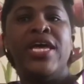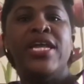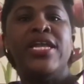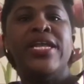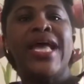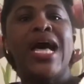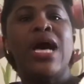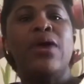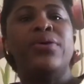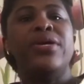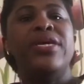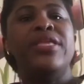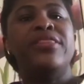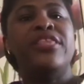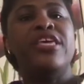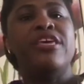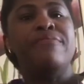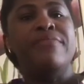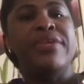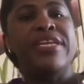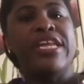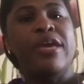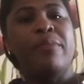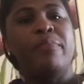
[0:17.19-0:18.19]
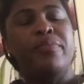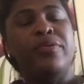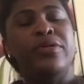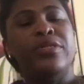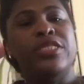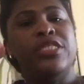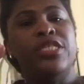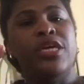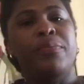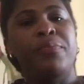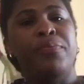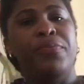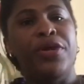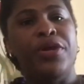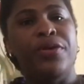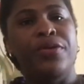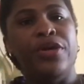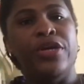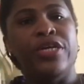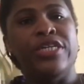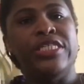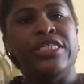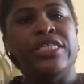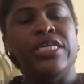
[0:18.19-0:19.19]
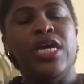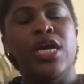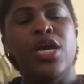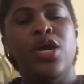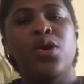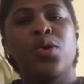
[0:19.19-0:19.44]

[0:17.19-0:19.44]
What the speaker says: Now, in the immediate post-op period,